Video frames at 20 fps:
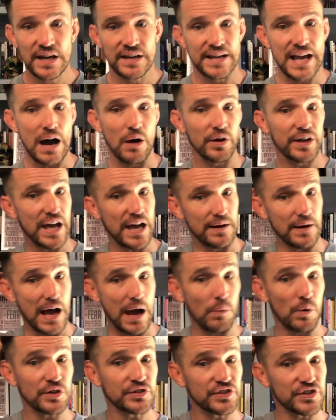Now, again,
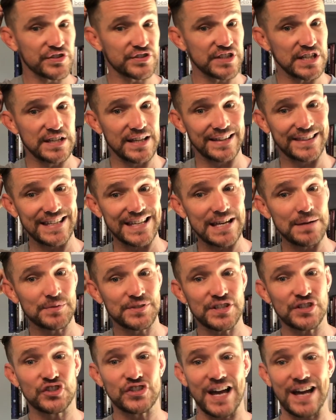I want you to see that the
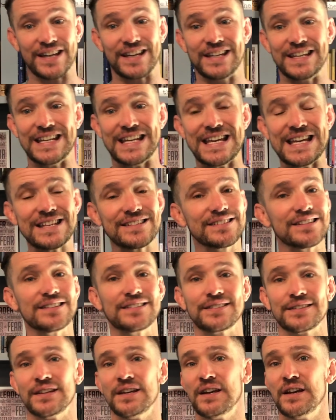MC check-in
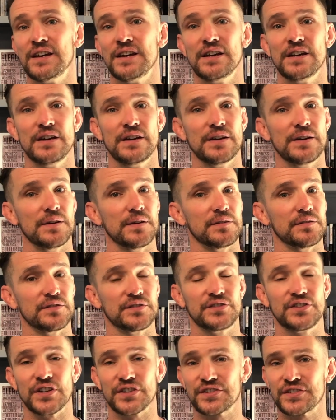isn't
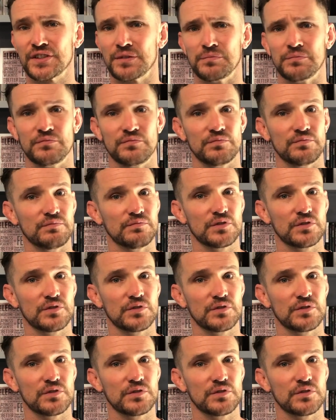just some